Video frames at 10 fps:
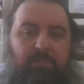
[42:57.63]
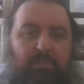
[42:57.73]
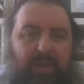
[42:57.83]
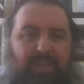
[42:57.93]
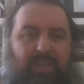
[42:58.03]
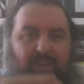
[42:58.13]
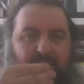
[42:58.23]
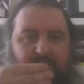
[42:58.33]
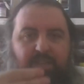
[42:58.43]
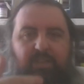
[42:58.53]
but he
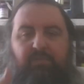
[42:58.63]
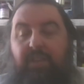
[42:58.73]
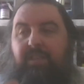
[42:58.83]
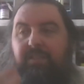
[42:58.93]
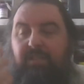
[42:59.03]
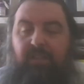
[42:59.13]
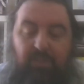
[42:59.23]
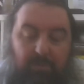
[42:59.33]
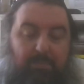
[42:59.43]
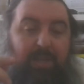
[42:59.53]
hides. In fact, there's
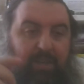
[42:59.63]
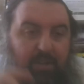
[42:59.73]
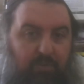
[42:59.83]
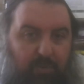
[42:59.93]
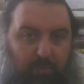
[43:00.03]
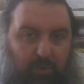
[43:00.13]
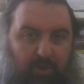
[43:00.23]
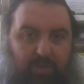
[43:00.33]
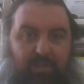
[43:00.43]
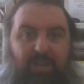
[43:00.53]
another meaning of the word